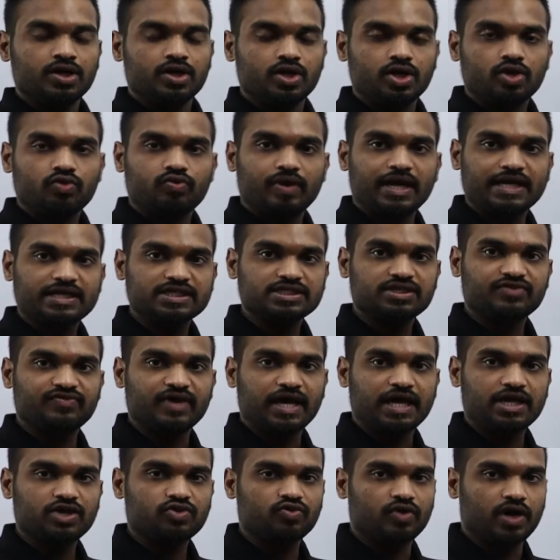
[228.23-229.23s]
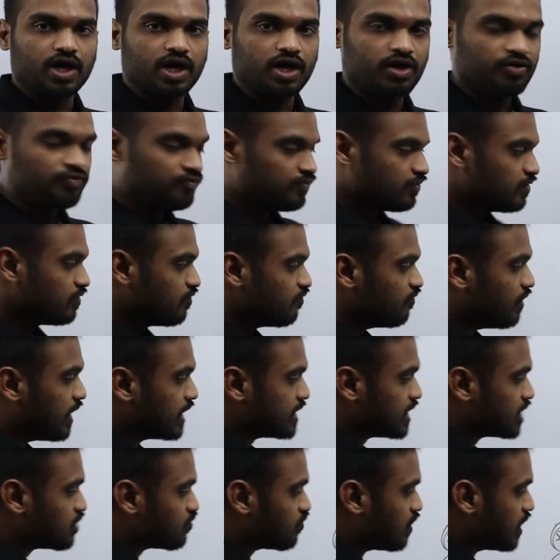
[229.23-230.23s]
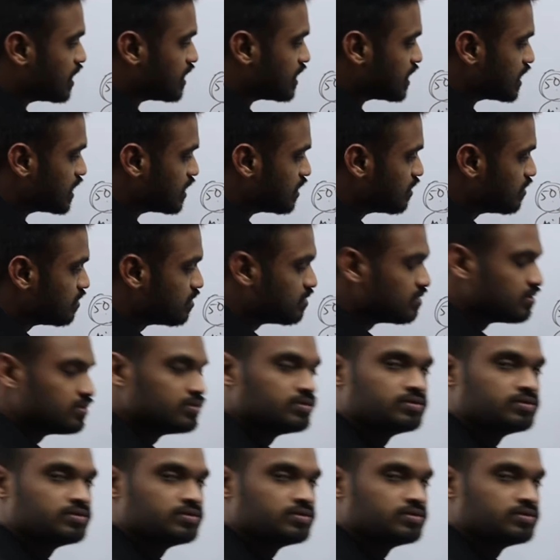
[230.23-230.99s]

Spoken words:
Now what is the value of water quantity?